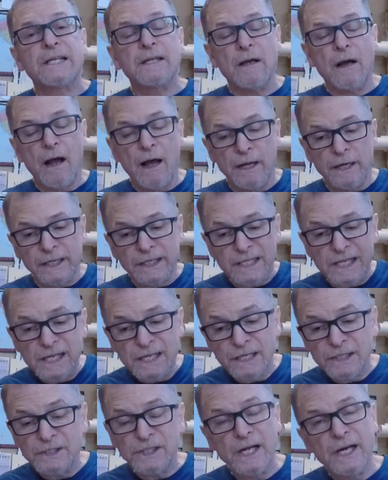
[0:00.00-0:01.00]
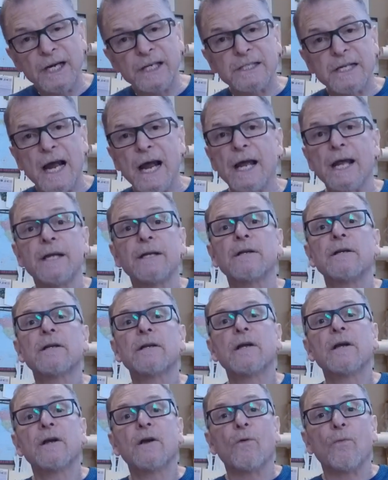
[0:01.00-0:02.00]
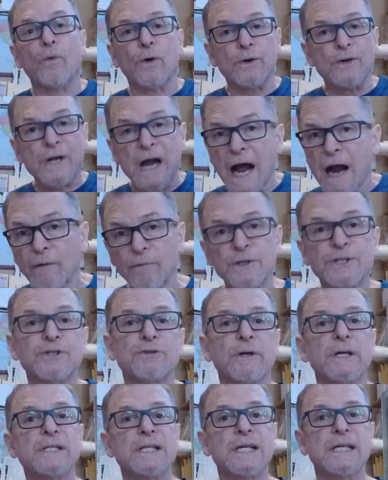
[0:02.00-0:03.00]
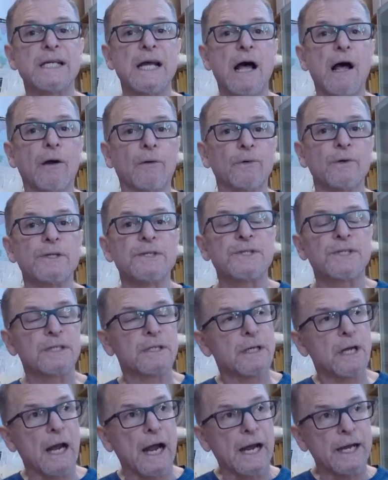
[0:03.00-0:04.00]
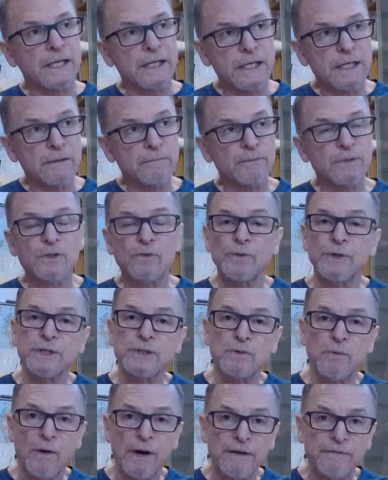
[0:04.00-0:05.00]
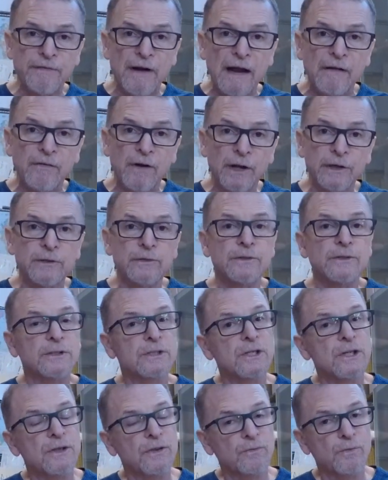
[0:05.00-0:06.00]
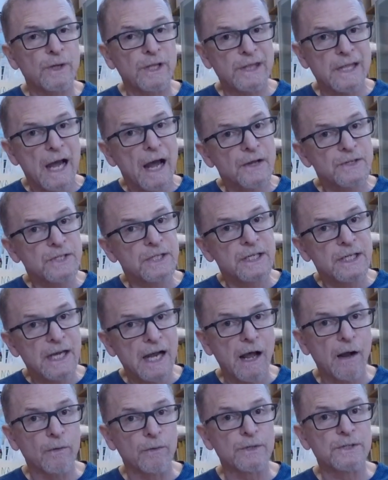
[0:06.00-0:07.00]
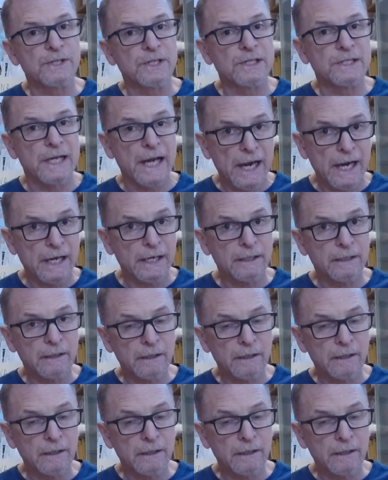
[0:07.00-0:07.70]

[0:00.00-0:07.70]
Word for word: on a ketogenic diet, we're not restricting calories. I eat between twenty-five hundred to three thousand calories a day.